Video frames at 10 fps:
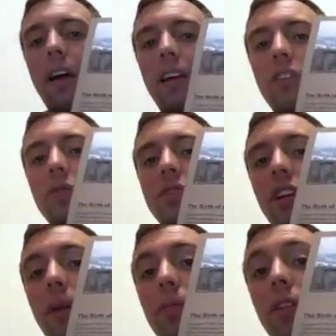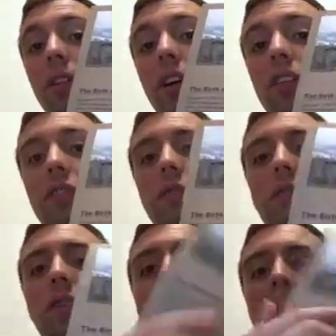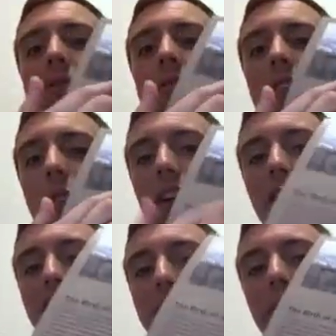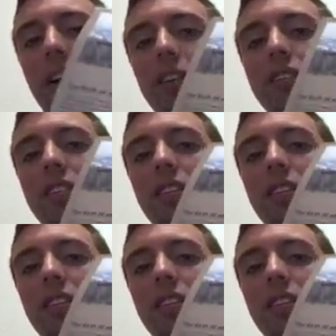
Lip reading: I used a couple other photos. We got these bears